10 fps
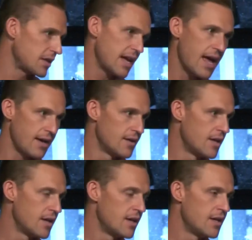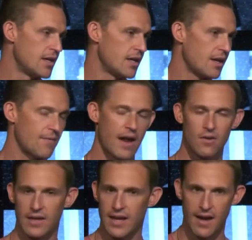day. If I
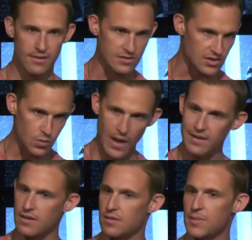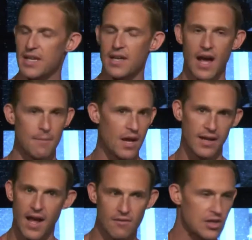don't get out and sweat a little bit, I'm not going
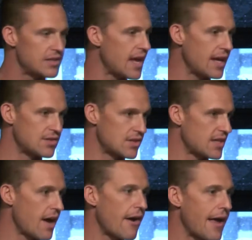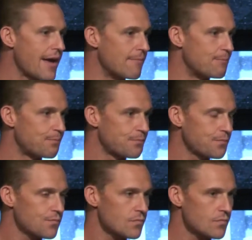to have a good day. It's just how I am.
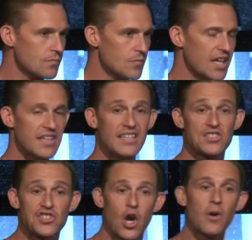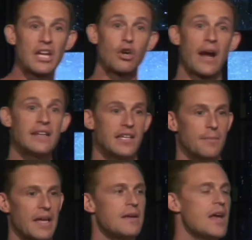It's so ingrained in
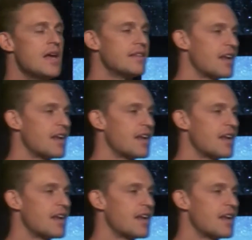me that